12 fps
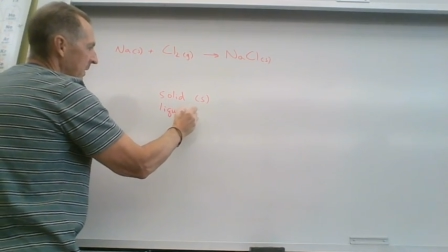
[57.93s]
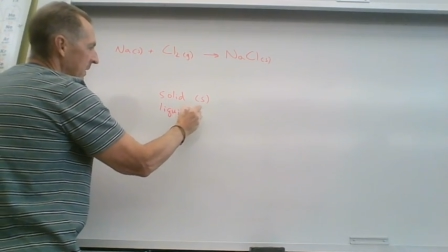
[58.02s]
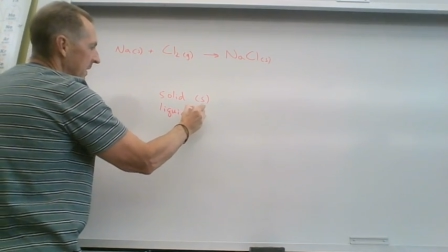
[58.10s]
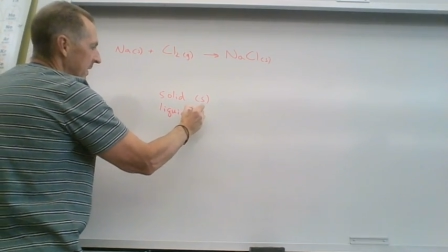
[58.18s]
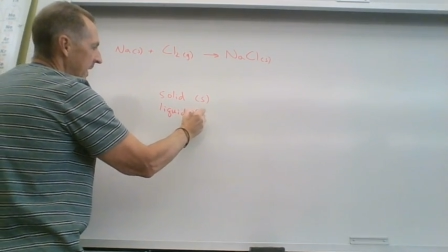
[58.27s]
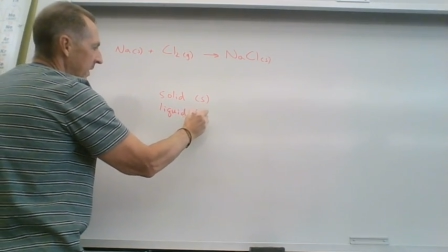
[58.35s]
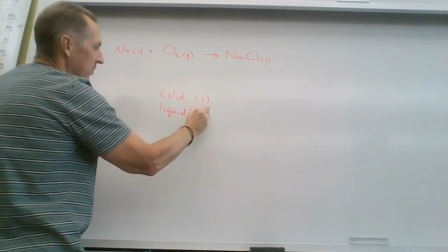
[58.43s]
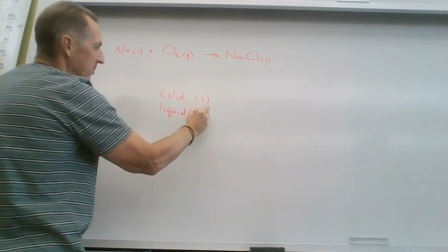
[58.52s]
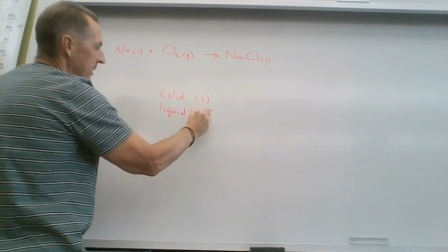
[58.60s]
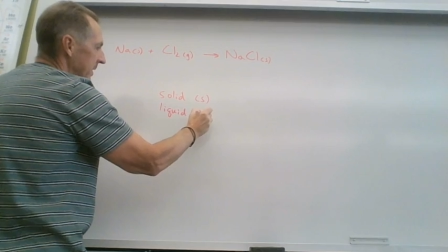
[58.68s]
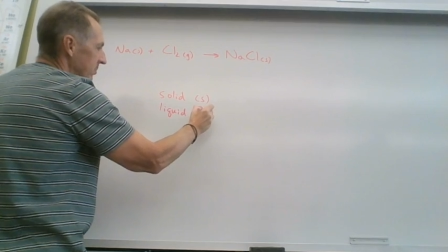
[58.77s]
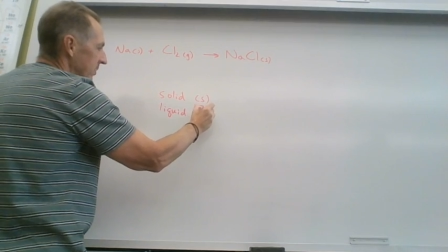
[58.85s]
and that will
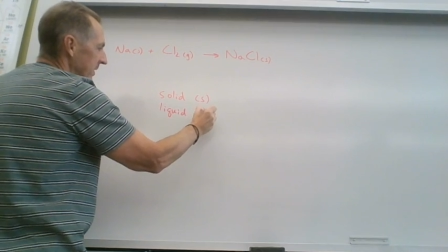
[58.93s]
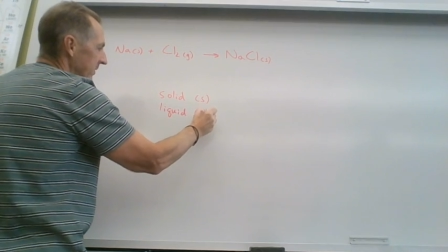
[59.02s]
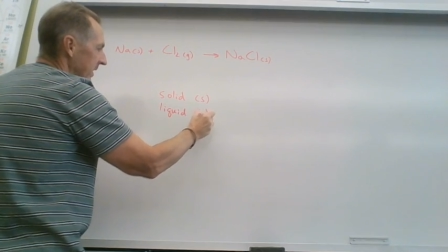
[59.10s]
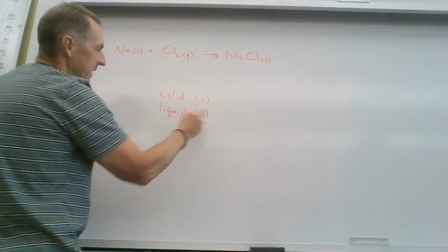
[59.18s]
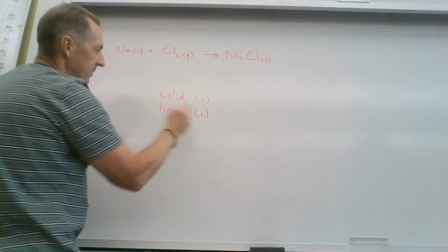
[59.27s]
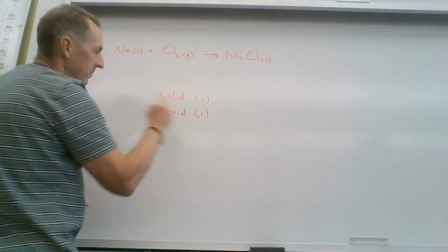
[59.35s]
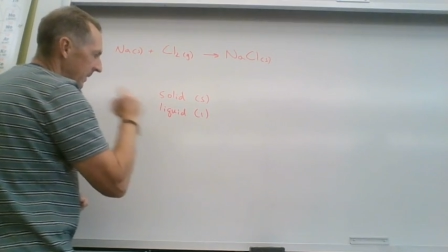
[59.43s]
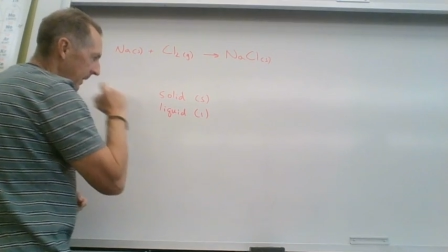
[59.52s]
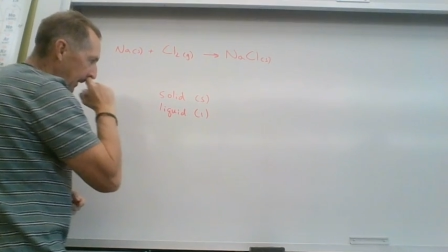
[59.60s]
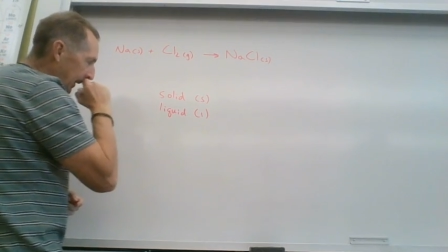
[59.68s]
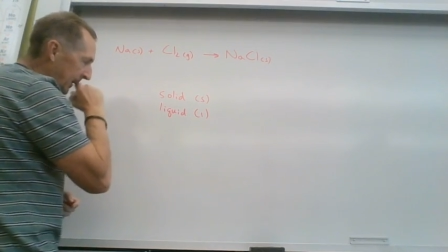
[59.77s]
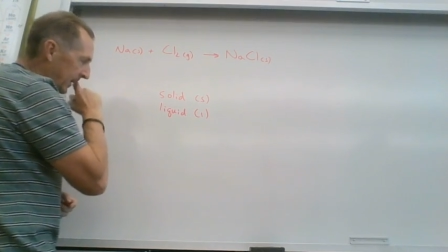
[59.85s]
be abbreviated with
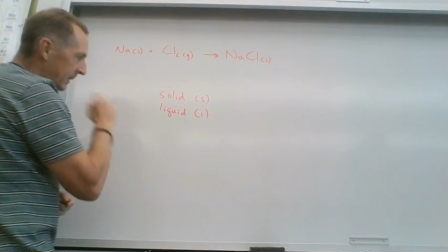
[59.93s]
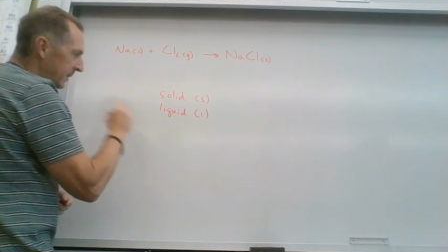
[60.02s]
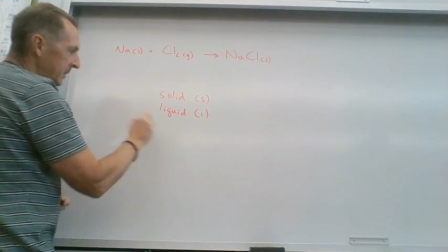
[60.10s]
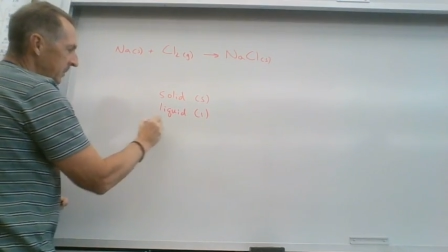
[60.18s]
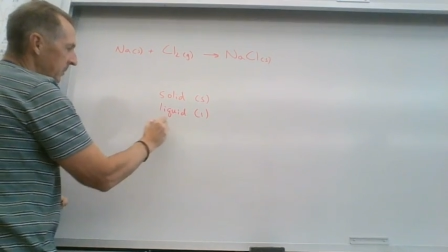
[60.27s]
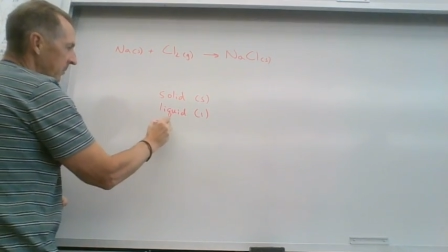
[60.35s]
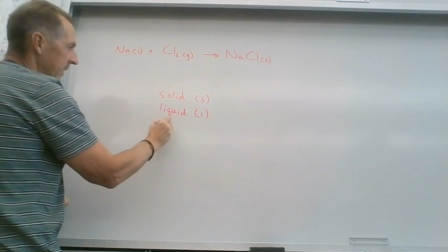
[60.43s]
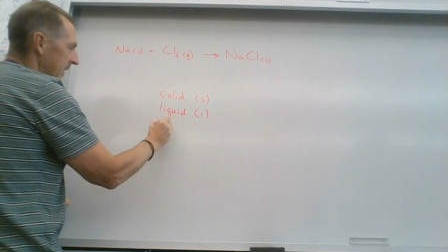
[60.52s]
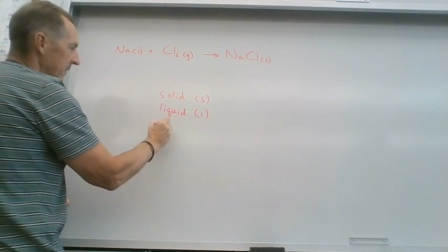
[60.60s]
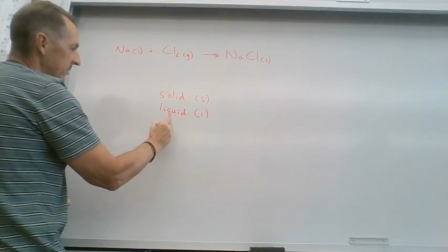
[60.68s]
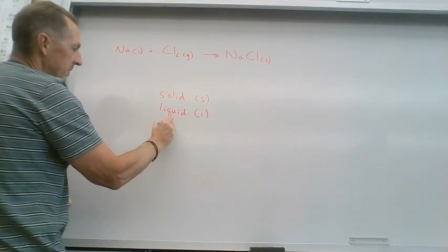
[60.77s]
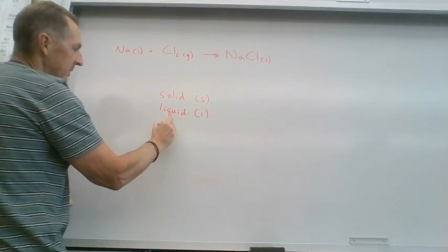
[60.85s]
an L. We can
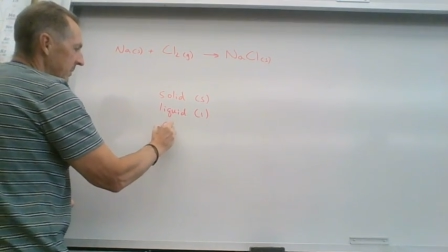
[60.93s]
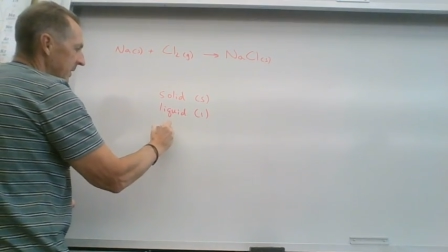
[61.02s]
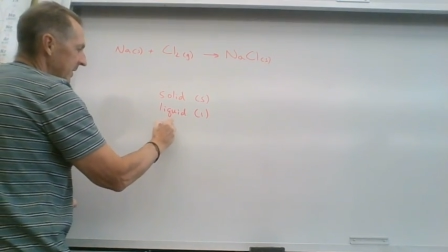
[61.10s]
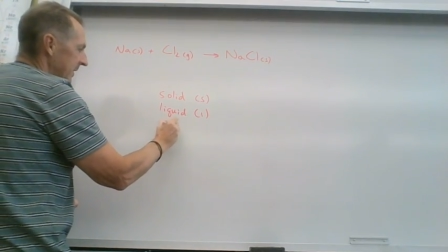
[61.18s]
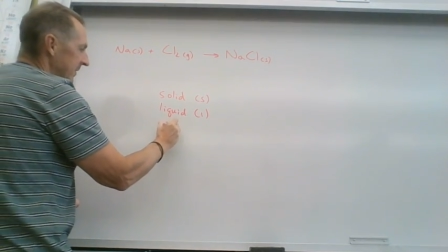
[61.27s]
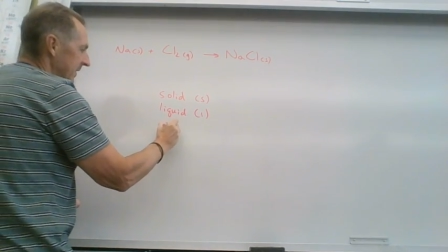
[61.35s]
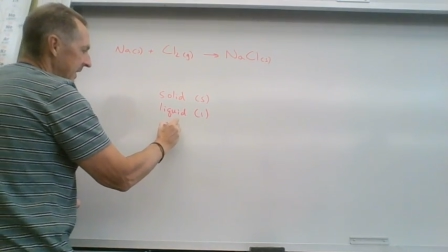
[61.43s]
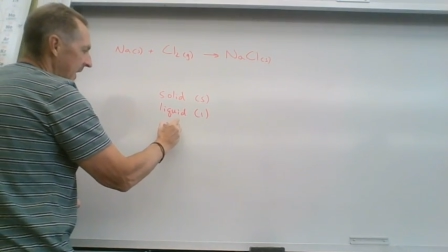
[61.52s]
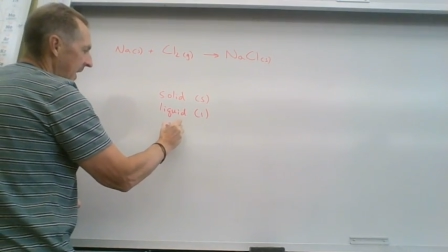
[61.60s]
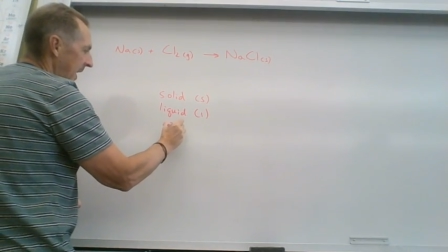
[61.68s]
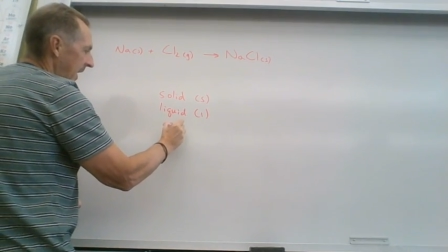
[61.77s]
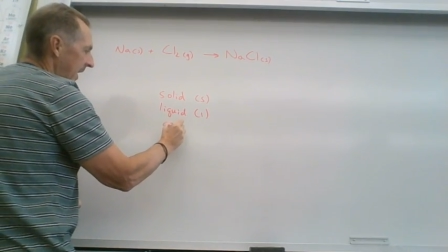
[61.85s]
have something that is a
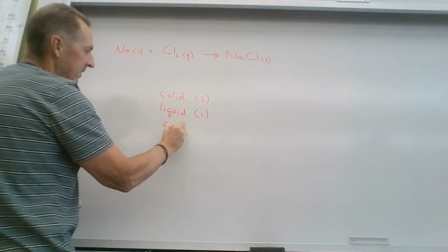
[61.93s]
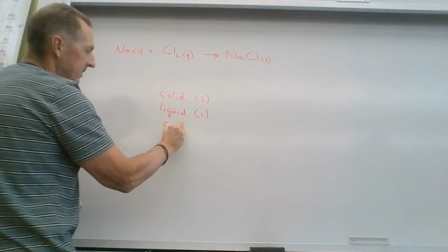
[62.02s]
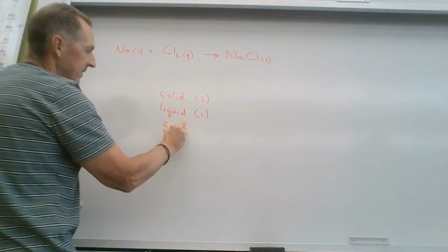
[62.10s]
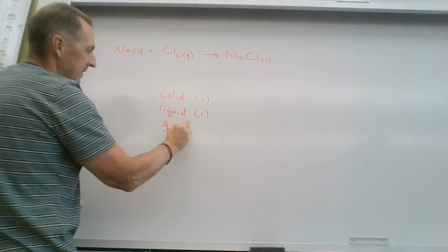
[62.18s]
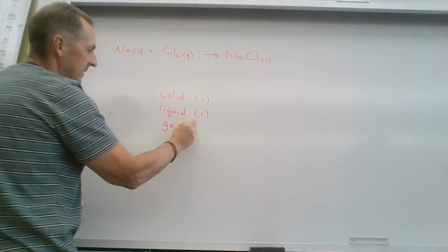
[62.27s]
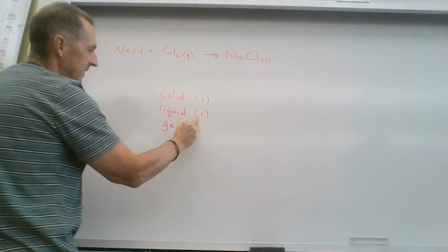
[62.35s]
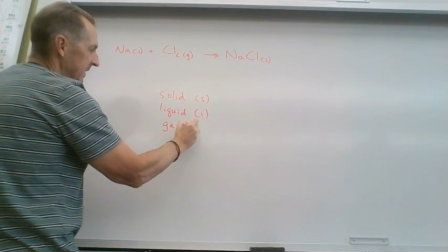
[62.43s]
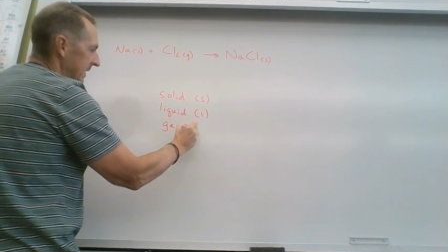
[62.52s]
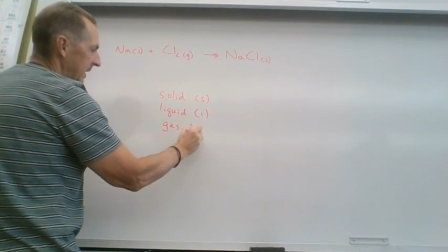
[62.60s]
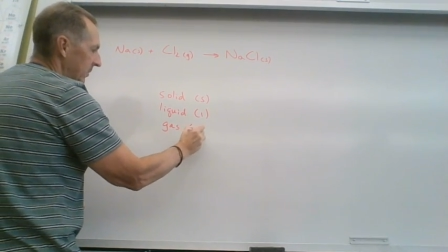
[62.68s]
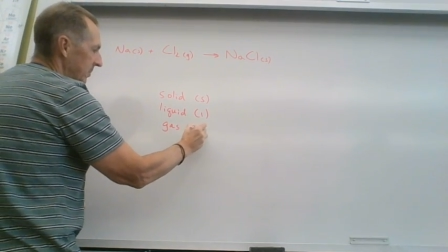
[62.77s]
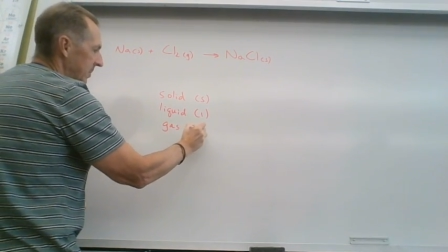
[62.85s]
gas, and
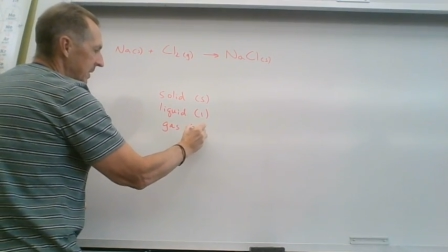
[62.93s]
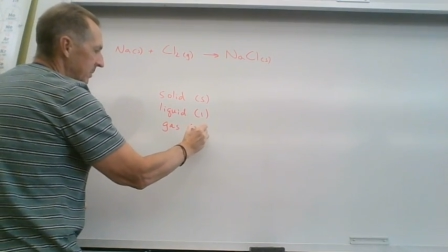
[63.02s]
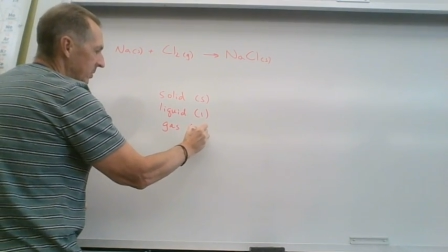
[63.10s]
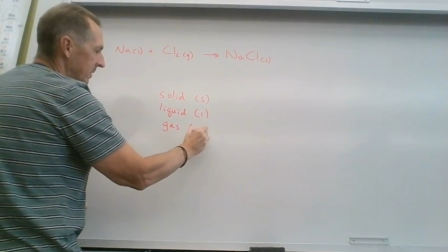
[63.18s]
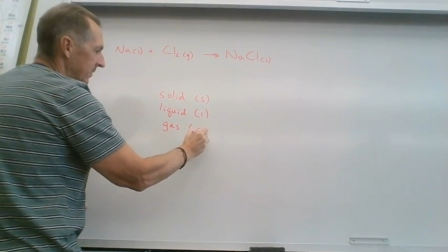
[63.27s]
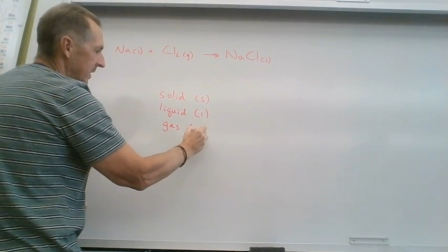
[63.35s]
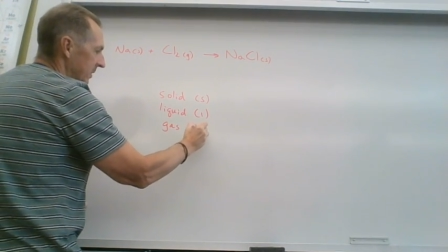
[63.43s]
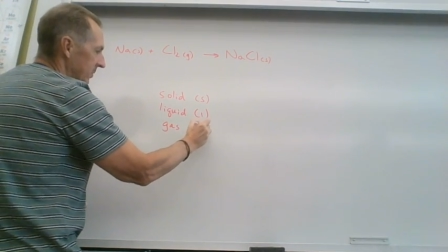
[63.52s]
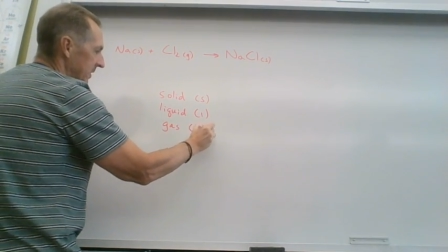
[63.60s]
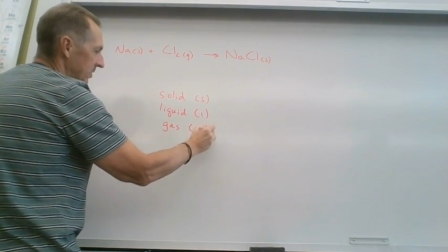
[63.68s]
that would be abbreviated with a